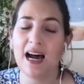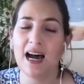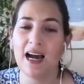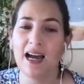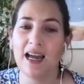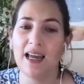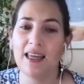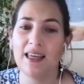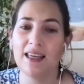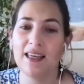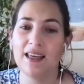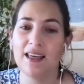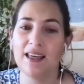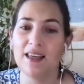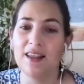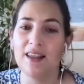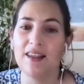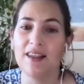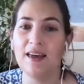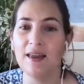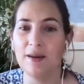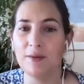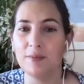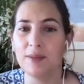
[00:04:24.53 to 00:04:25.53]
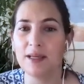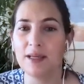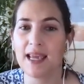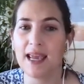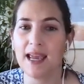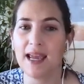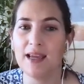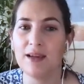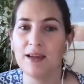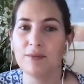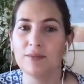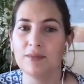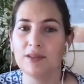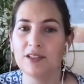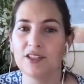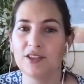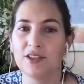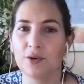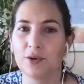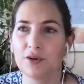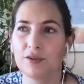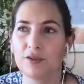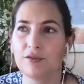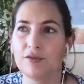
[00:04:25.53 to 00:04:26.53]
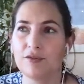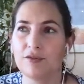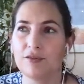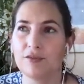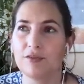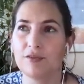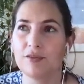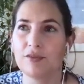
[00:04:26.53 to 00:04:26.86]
I then became sort of